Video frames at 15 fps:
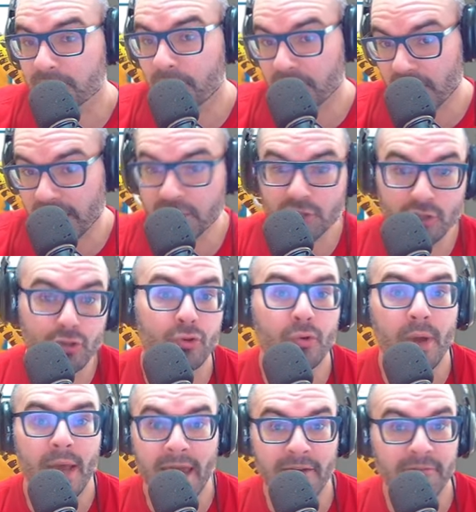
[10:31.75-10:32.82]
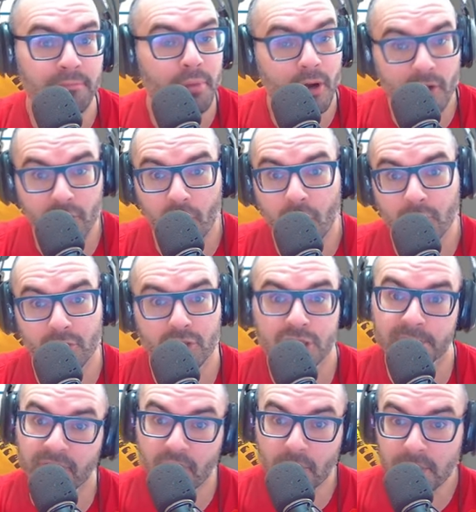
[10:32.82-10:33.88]
but they do have part
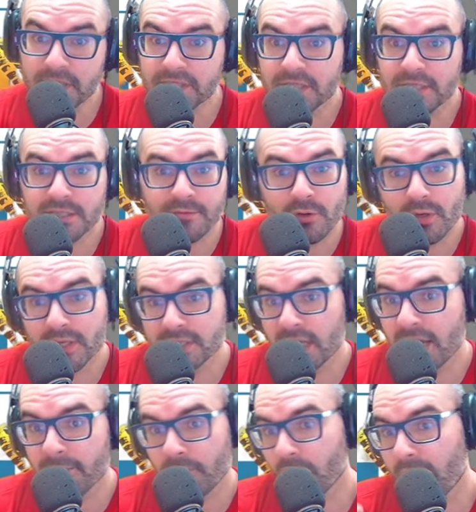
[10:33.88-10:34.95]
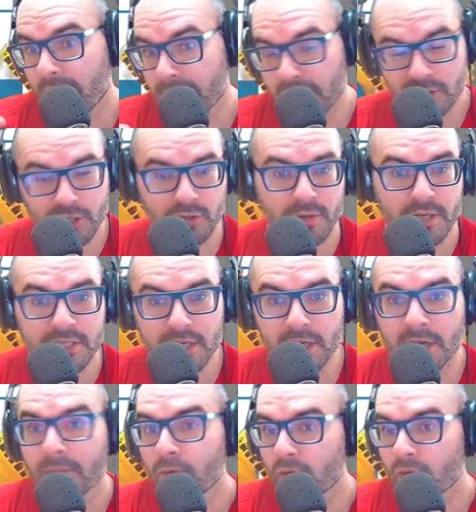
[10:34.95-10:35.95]
ownership of a business, for example, and that generates income.